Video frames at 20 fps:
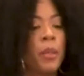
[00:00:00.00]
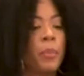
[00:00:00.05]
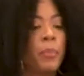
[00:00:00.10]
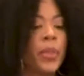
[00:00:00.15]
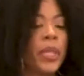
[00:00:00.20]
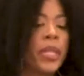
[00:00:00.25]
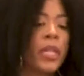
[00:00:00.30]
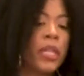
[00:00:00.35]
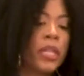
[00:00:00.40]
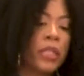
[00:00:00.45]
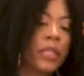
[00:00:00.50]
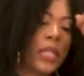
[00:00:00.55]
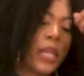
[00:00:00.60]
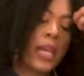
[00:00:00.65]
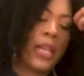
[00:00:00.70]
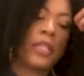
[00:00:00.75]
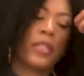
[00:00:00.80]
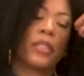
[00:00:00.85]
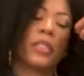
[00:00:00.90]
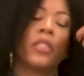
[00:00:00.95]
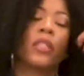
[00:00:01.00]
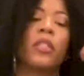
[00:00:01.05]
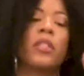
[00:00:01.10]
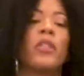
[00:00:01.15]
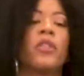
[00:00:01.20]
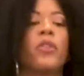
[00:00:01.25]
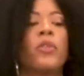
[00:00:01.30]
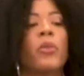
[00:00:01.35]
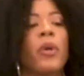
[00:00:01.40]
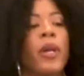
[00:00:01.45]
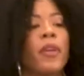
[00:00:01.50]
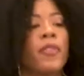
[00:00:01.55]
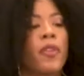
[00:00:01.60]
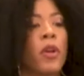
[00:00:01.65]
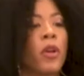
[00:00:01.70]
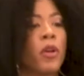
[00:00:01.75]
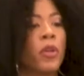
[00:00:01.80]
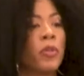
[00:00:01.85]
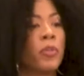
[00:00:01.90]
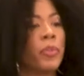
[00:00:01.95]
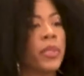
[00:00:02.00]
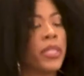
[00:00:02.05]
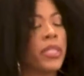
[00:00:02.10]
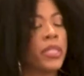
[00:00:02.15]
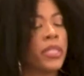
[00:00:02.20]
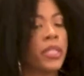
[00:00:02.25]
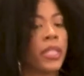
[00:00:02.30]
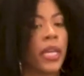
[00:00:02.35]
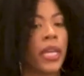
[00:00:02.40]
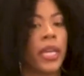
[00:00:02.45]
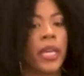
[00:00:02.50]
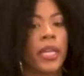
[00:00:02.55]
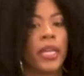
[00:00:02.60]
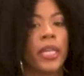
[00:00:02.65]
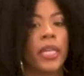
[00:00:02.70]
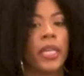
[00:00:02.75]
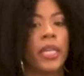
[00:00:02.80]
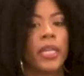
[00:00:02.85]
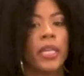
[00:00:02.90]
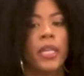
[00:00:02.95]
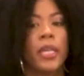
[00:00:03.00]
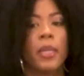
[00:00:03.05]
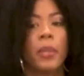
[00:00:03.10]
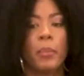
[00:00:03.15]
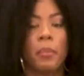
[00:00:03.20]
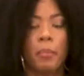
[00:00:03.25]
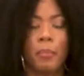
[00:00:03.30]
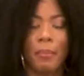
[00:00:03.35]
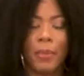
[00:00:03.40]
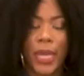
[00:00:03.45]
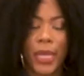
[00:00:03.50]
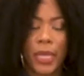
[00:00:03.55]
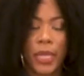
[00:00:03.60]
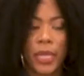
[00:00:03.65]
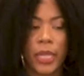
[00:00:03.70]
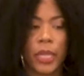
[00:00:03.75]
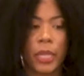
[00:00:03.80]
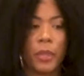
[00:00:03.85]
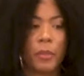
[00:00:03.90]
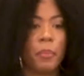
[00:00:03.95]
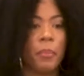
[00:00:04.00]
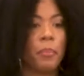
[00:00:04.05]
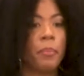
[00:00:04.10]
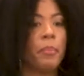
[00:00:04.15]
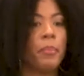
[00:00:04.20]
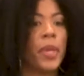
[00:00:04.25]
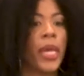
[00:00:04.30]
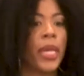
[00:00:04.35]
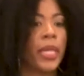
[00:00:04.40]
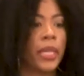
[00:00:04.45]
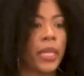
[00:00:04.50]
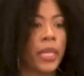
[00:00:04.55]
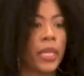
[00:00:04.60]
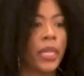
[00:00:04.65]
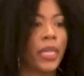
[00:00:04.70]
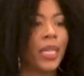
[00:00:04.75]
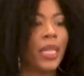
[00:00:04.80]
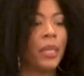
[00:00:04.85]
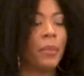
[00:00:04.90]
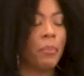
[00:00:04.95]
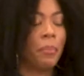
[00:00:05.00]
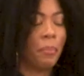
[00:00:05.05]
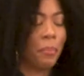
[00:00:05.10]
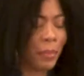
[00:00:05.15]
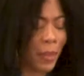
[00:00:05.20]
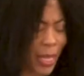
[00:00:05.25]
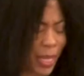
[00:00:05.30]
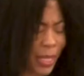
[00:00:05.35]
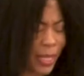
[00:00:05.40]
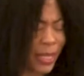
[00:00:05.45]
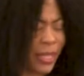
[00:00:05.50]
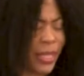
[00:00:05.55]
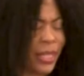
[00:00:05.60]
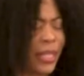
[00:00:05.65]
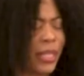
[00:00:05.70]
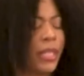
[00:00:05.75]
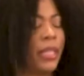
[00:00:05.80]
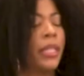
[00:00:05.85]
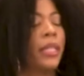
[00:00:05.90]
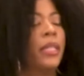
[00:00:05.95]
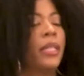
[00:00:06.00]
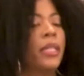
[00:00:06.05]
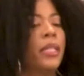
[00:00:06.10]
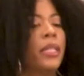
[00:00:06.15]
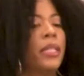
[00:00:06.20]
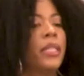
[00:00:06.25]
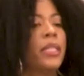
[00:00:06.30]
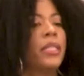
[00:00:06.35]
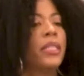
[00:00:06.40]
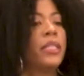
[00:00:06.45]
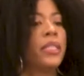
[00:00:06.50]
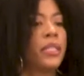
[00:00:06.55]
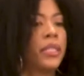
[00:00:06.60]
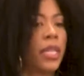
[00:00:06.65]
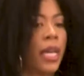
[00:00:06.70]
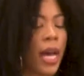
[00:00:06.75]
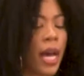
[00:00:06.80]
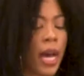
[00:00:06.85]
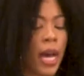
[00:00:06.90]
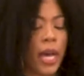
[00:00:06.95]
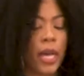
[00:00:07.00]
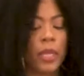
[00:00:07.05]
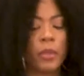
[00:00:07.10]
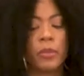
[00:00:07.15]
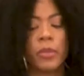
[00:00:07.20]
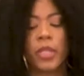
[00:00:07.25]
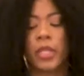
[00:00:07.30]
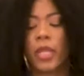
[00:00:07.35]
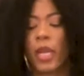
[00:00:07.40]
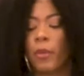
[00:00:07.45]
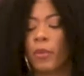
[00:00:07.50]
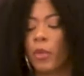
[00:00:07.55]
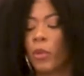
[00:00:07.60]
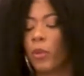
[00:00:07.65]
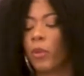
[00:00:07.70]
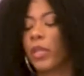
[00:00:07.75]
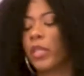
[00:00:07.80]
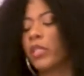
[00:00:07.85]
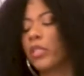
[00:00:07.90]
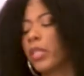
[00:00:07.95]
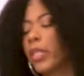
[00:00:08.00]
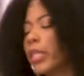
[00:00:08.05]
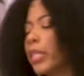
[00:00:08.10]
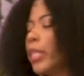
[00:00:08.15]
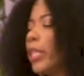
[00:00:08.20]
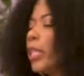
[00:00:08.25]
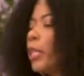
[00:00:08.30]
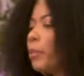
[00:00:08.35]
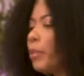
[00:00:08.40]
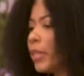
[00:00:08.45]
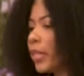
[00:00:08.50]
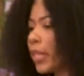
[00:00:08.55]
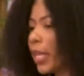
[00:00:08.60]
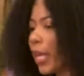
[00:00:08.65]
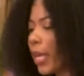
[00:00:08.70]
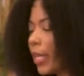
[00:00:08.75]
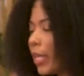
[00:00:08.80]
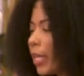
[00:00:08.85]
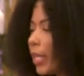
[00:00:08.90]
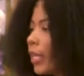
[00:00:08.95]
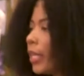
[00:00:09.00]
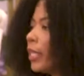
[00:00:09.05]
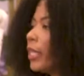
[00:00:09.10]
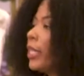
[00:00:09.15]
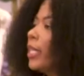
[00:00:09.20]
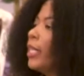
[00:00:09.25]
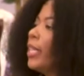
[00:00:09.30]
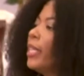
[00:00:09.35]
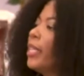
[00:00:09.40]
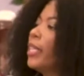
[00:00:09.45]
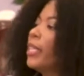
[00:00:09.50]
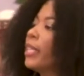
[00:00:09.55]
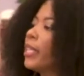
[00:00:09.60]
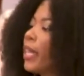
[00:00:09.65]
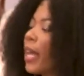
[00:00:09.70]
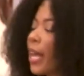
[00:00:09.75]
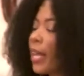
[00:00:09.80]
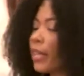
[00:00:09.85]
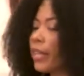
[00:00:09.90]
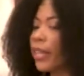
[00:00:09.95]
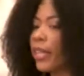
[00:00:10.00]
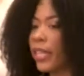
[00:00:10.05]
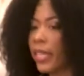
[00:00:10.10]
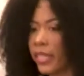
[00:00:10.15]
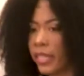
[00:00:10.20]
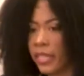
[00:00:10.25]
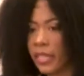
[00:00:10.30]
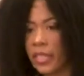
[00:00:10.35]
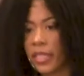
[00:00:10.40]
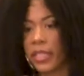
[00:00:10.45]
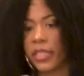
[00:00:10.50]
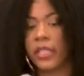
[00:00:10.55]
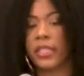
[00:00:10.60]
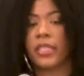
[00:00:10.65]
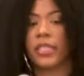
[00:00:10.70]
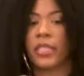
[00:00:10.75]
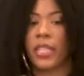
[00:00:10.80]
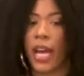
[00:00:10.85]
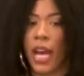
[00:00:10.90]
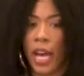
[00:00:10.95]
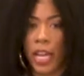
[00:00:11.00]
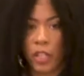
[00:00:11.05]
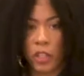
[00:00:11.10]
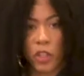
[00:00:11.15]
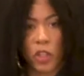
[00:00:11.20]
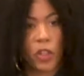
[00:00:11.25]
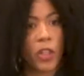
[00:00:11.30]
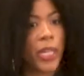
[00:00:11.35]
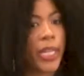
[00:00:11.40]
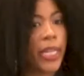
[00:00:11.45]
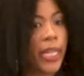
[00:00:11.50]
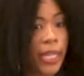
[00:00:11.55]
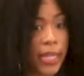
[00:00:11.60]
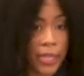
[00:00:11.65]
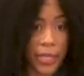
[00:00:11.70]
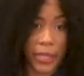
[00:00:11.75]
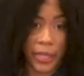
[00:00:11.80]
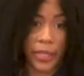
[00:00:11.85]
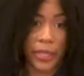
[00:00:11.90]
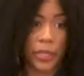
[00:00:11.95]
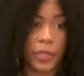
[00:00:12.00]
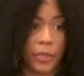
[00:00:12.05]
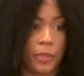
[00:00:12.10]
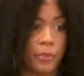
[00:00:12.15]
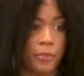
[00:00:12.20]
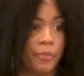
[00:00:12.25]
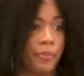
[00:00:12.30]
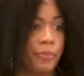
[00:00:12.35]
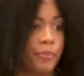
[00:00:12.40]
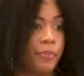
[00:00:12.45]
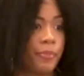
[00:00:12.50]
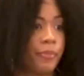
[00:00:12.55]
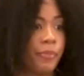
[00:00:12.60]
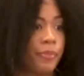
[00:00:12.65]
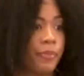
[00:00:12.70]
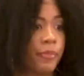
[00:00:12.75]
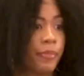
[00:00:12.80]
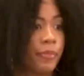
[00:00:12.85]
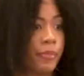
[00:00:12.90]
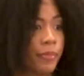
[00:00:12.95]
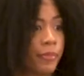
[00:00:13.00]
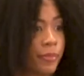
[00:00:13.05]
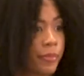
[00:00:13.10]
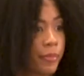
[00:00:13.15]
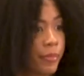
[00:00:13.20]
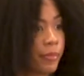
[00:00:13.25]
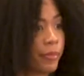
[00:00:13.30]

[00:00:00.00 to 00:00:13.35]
Because as you have heard me say many, many, many times, and I'm going to keep saying it, that this is not your end. Amen.